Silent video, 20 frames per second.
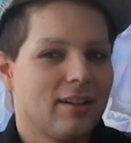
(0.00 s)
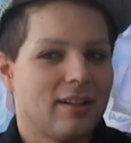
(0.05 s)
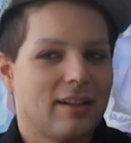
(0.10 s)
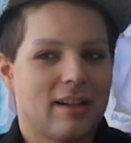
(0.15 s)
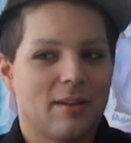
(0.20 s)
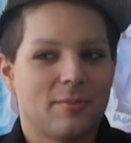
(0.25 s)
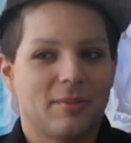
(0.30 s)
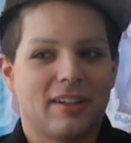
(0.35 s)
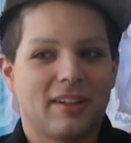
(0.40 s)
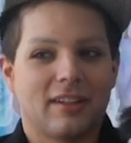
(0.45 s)

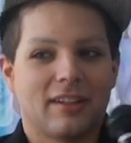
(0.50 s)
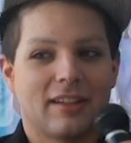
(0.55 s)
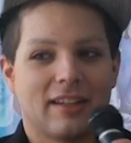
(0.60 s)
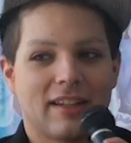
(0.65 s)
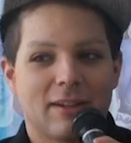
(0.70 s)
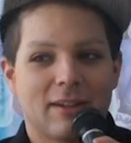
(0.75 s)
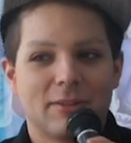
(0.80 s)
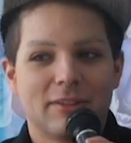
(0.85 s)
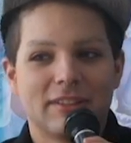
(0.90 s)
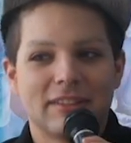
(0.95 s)
I mean,
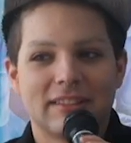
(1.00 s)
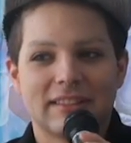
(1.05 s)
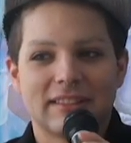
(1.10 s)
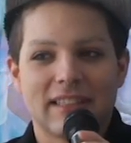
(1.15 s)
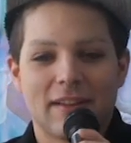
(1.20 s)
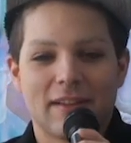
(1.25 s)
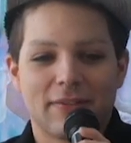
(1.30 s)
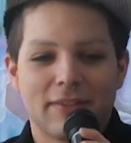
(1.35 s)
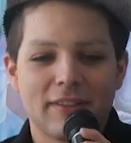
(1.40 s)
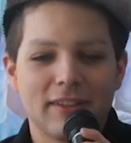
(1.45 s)
it was
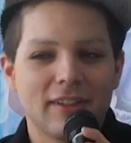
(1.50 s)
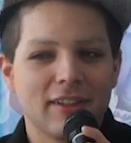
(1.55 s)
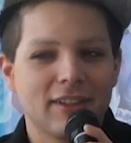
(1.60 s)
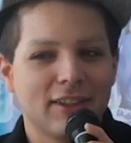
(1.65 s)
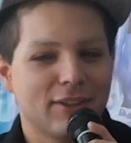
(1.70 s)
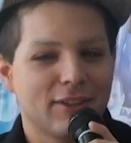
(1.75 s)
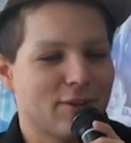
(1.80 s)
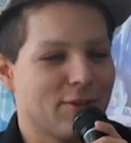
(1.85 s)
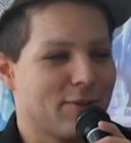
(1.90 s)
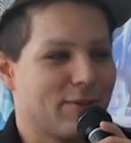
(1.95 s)
definitely
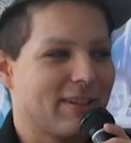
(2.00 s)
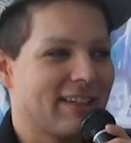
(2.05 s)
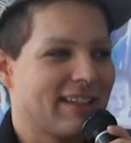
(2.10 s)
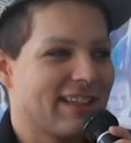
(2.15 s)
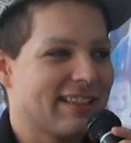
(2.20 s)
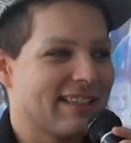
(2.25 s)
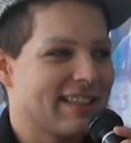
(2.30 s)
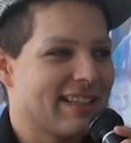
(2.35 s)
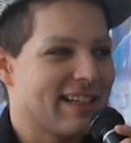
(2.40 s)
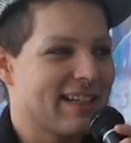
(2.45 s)
annoying
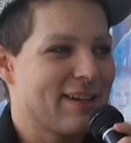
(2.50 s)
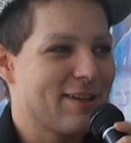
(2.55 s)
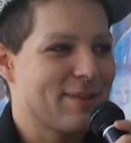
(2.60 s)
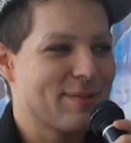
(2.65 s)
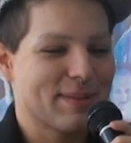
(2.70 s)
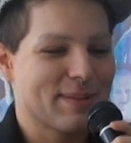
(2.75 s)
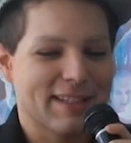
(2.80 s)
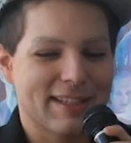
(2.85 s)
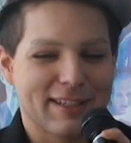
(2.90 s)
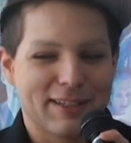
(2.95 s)
at
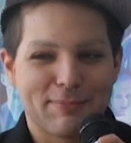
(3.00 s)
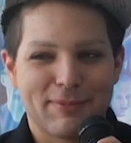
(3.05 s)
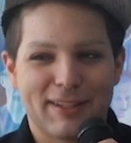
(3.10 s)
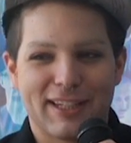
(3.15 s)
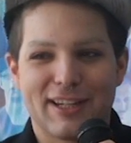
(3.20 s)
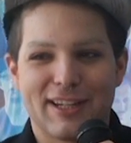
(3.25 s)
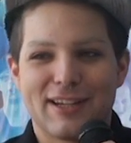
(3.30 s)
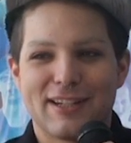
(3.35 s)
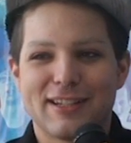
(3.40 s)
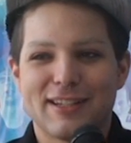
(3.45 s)
times, like,
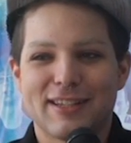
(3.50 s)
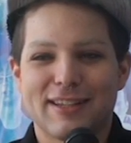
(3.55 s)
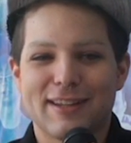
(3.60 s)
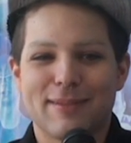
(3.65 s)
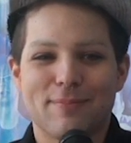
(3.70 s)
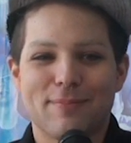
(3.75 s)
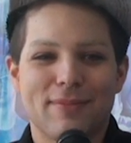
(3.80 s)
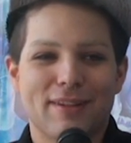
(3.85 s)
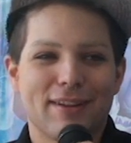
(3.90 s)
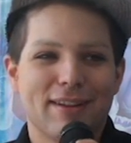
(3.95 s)
because I
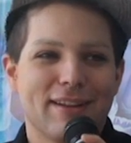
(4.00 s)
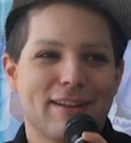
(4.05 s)
don't